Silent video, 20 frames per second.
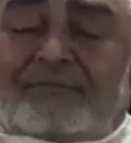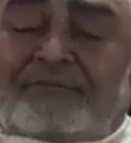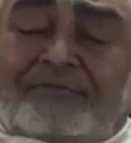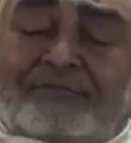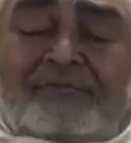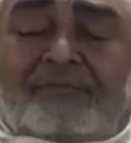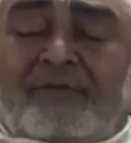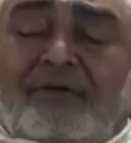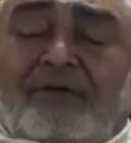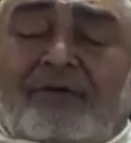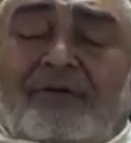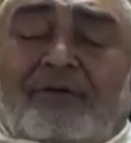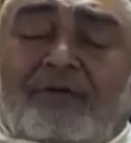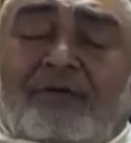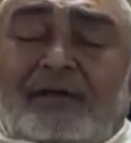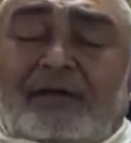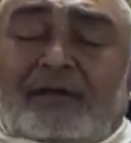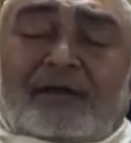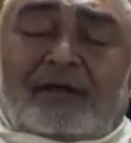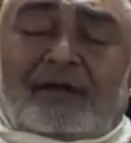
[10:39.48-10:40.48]
am
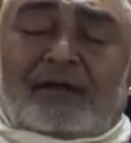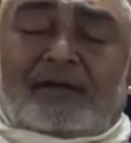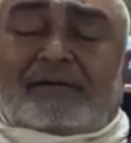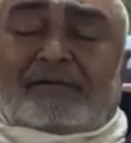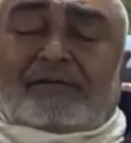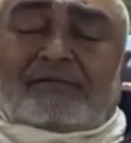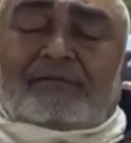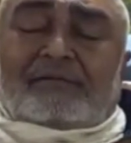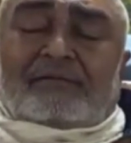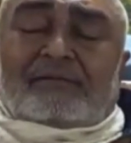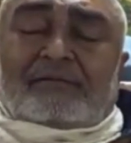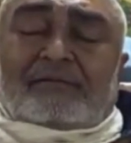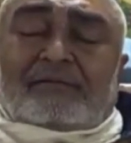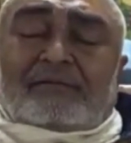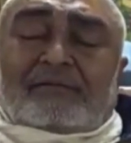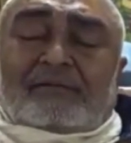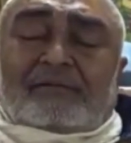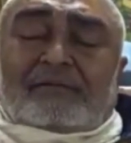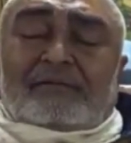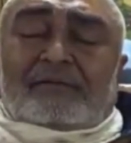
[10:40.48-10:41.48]
holding,
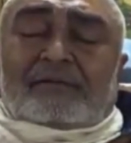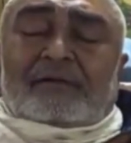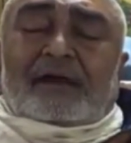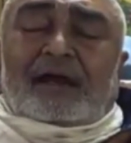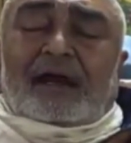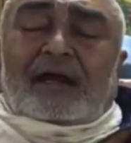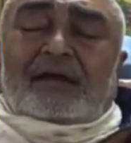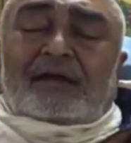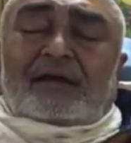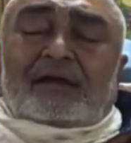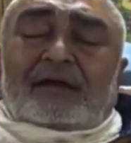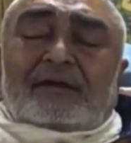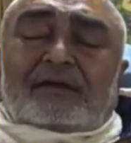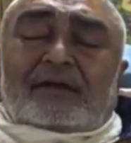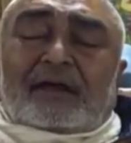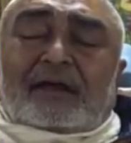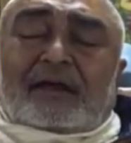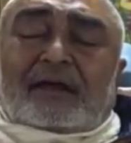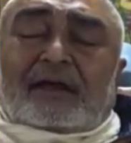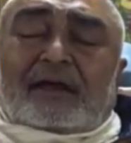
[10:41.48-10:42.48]

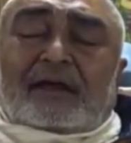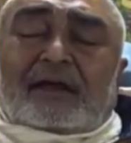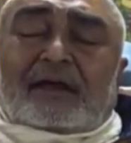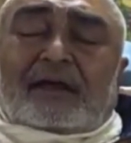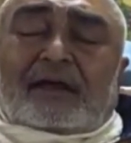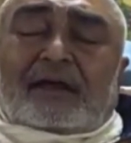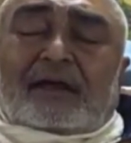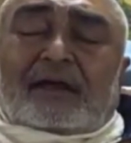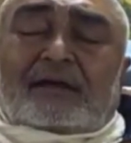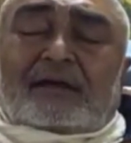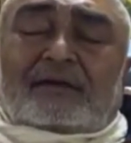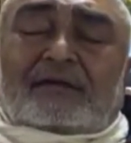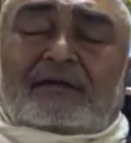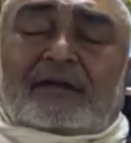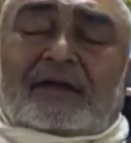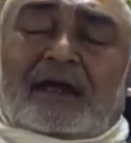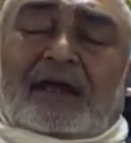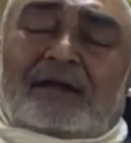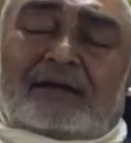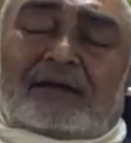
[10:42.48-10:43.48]
carrying that.
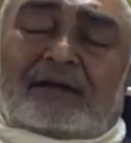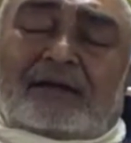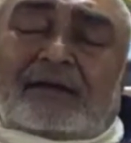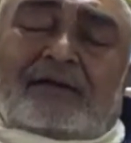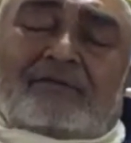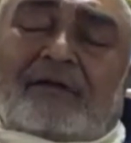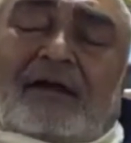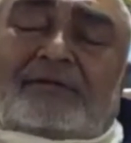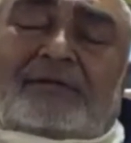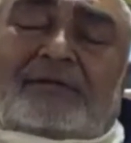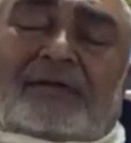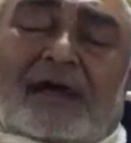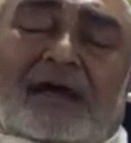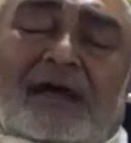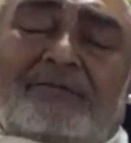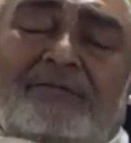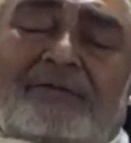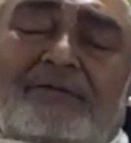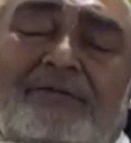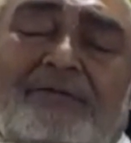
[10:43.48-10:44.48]
That anything
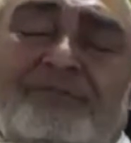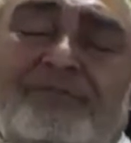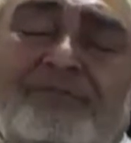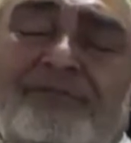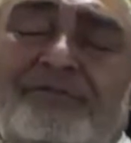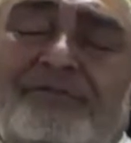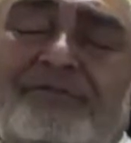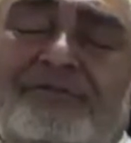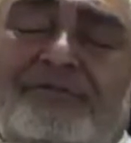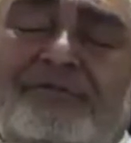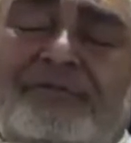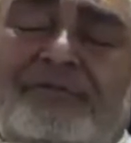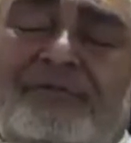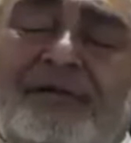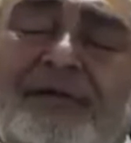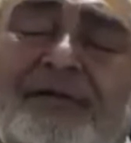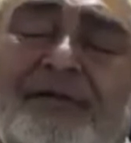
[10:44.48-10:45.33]
you ask, I will